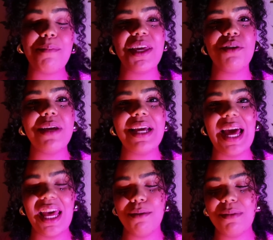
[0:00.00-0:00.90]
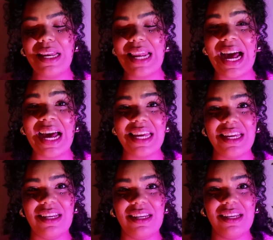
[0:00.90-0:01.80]
hearing I am a
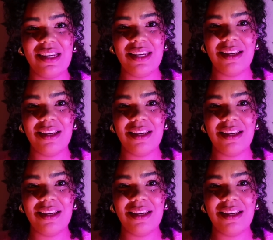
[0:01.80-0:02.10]
lion